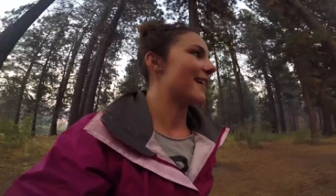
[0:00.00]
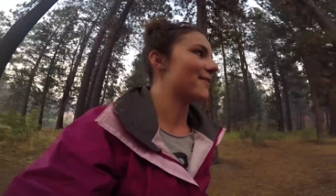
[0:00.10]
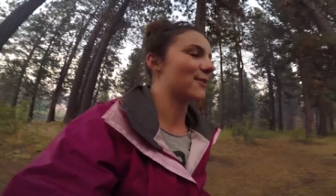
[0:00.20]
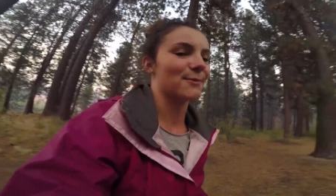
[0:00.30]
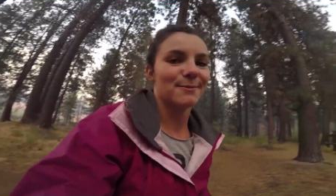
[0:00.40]

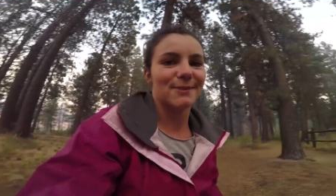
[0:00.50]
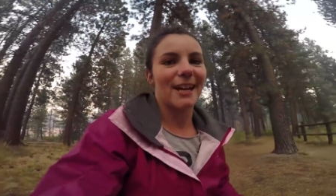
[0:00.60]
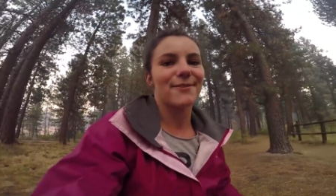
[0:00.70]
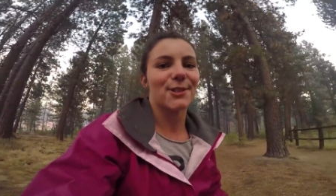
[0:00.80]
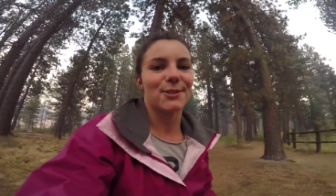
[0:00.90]
dive
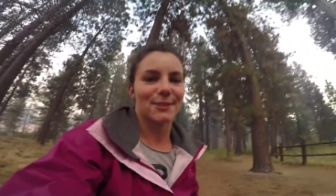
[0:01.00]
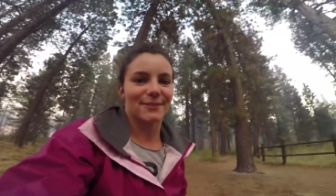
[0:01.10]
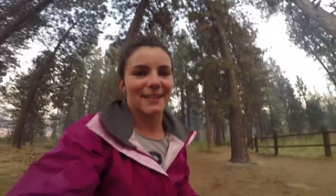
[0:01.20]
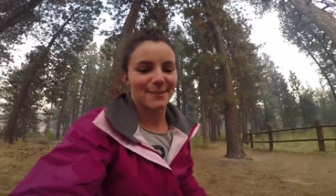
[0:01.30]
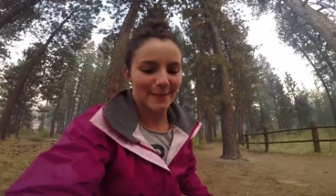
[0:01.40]
dive roll through
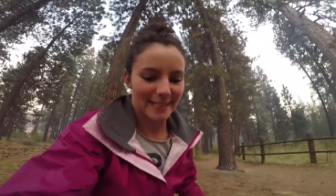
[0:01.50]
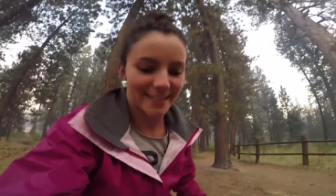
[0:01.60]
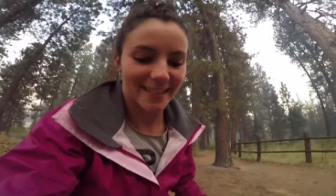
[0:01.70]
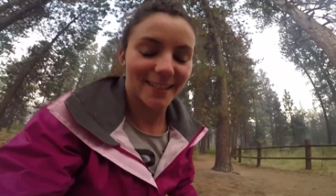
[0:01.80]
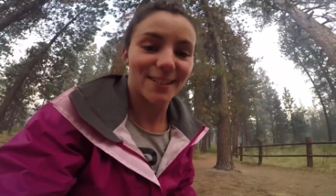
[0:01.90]
the fence. My
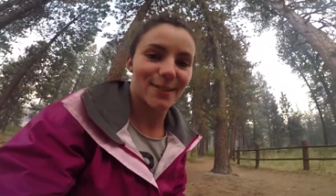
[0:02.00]
dad's gonna be